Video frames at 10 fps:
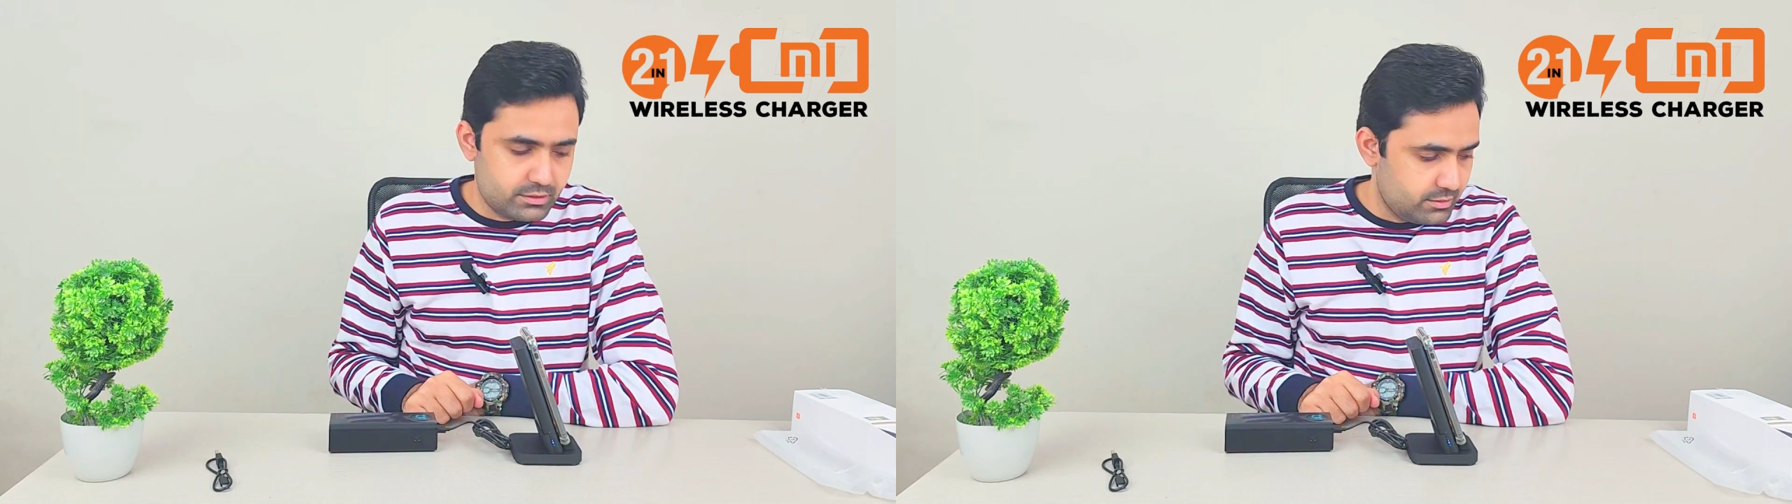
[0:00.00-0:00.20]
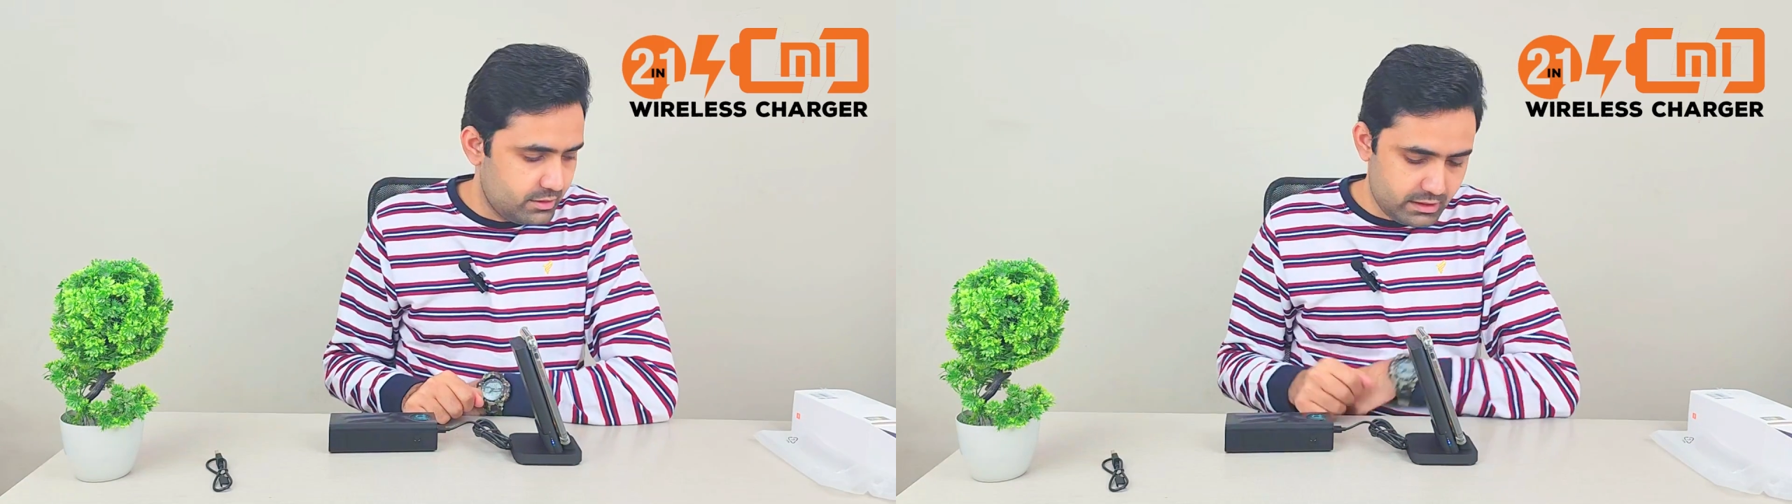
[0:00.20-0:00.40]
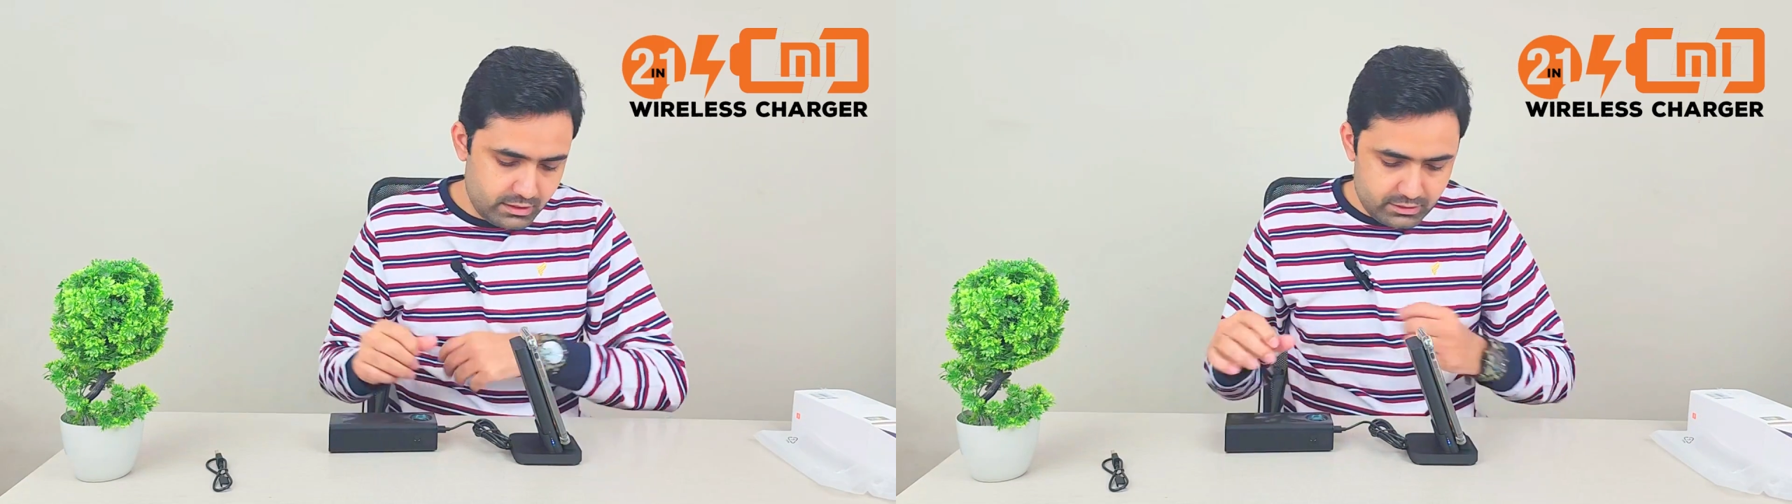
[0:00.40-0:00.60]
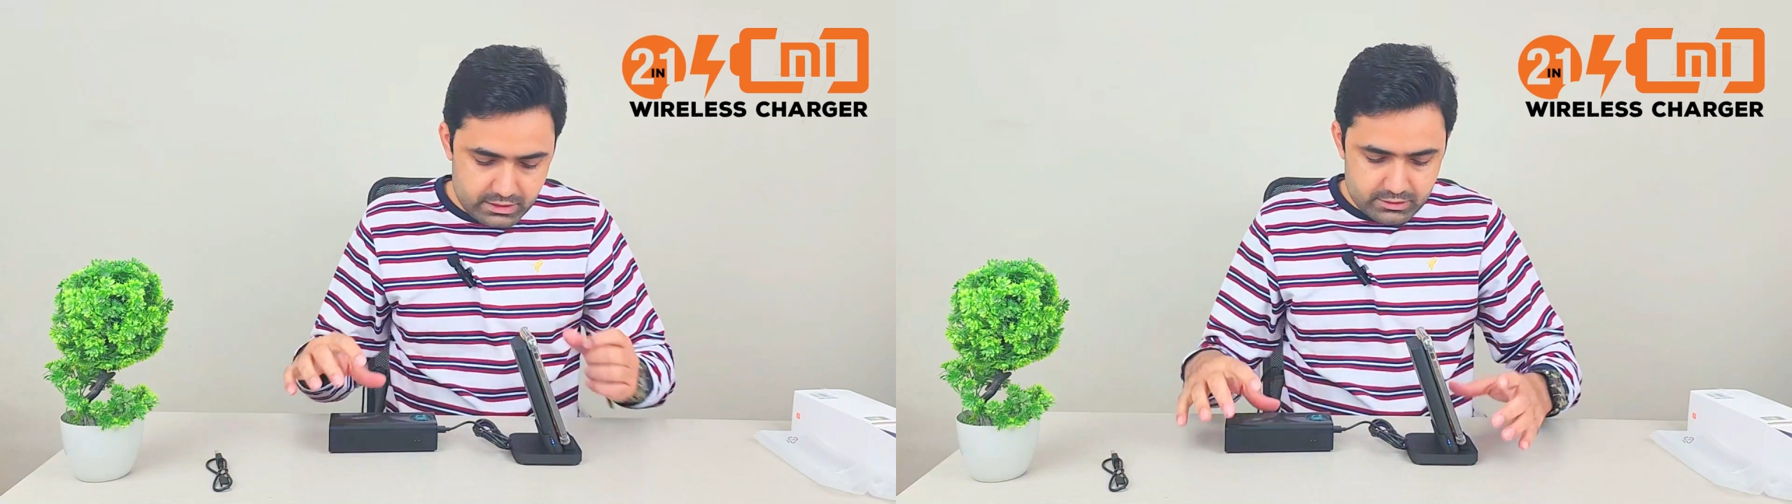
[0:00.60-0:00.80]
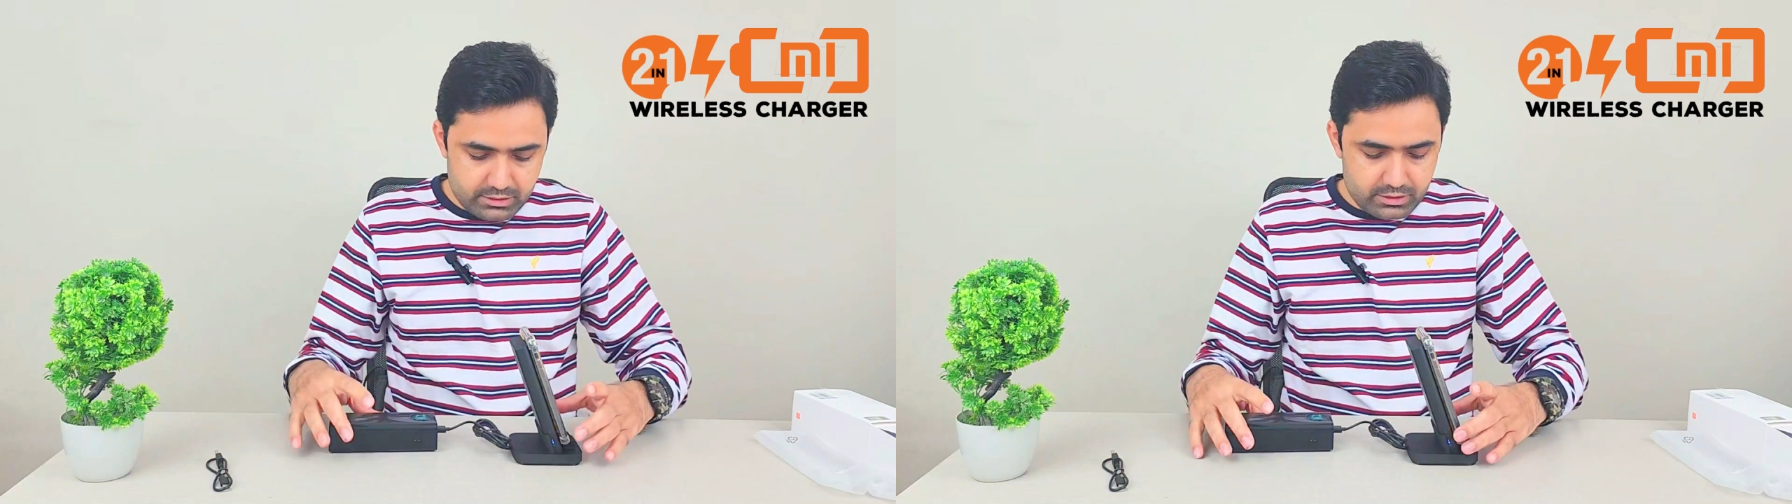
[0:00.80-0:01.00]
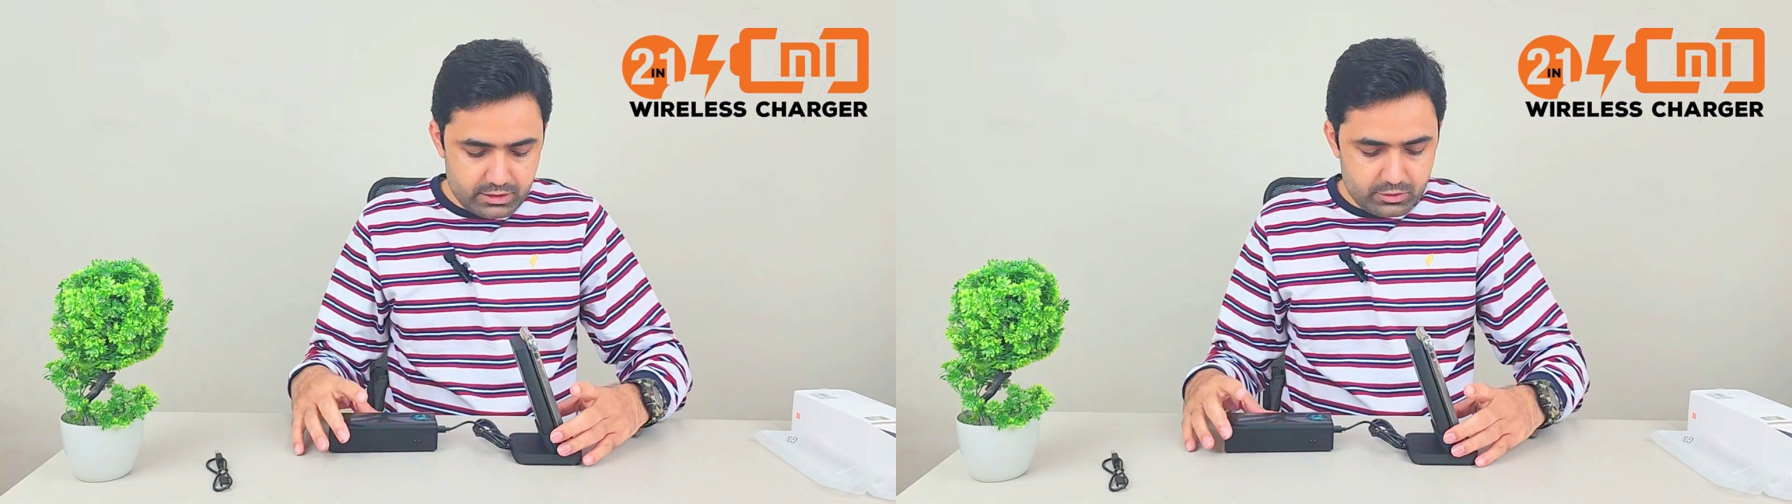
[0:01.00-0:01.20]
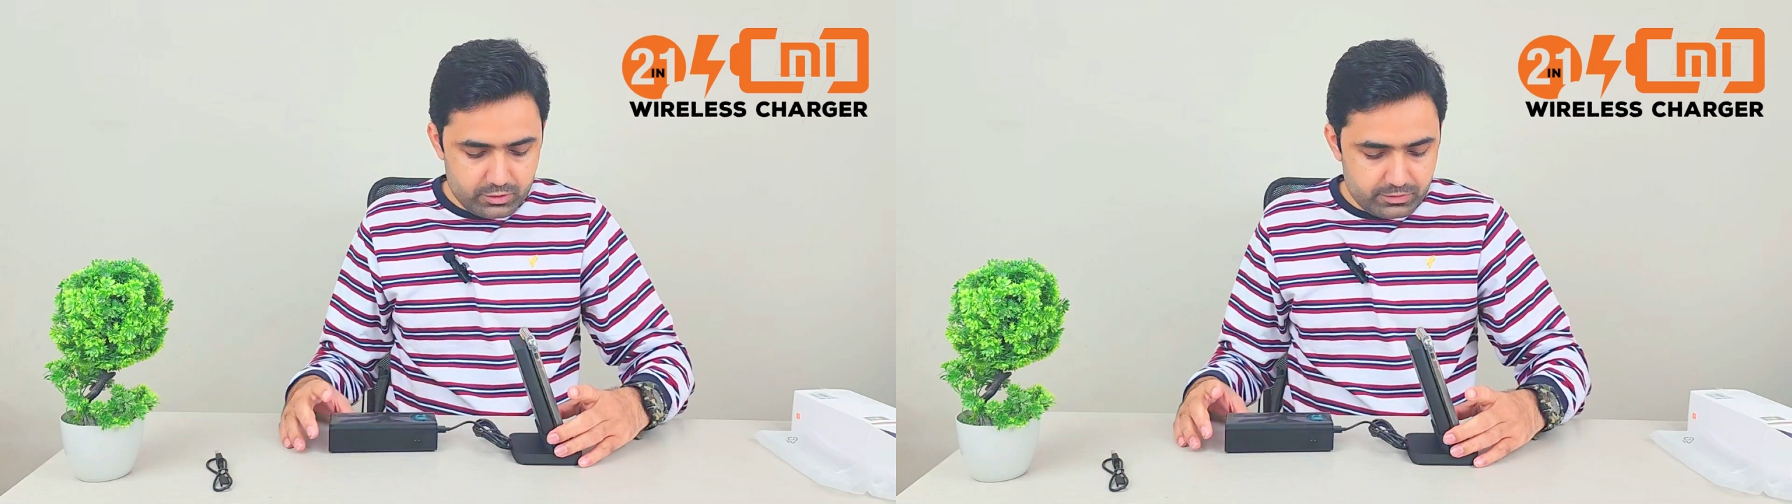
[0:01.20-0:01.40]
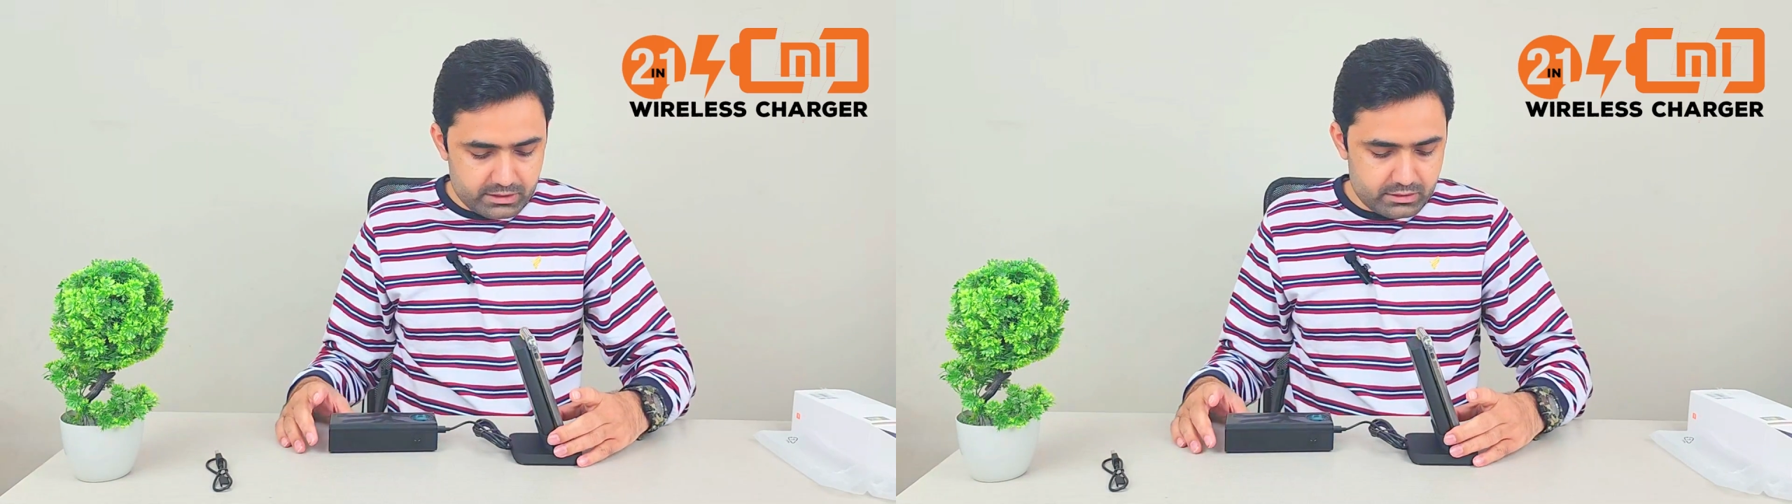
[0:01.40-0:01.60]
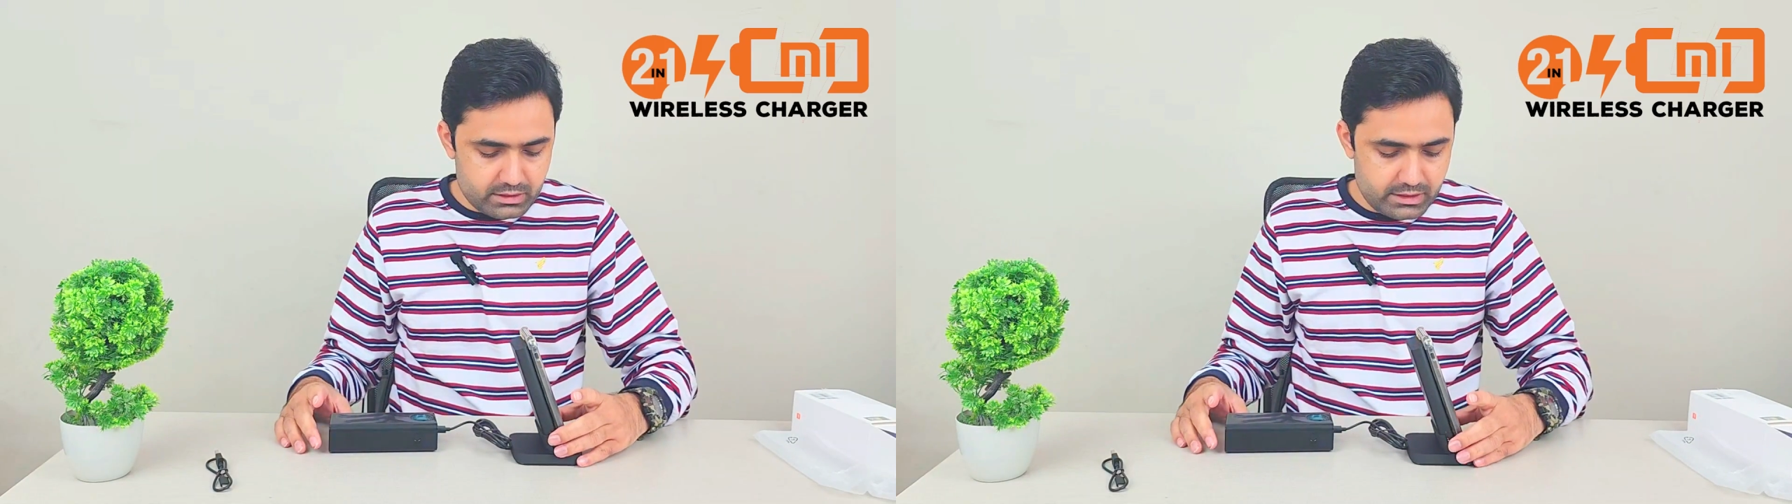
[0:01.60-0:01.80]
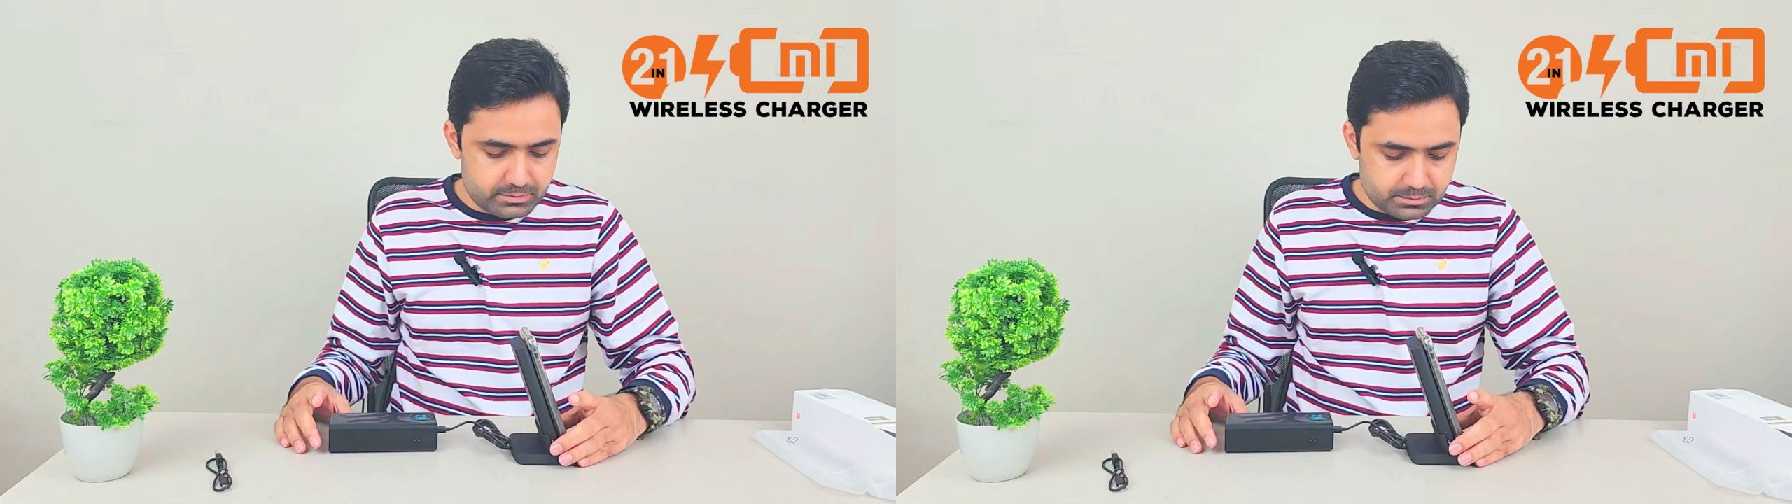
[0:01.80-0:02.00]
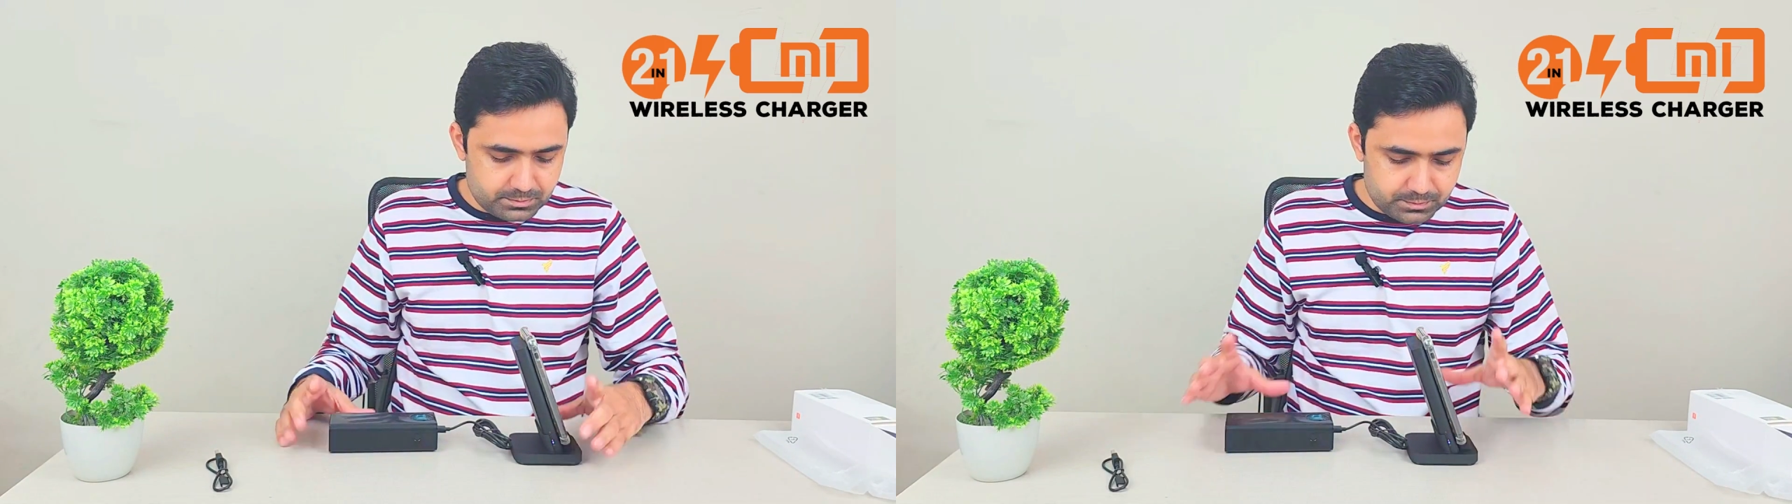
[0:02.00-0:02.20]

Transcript: So I think that's the really cool factor. Like,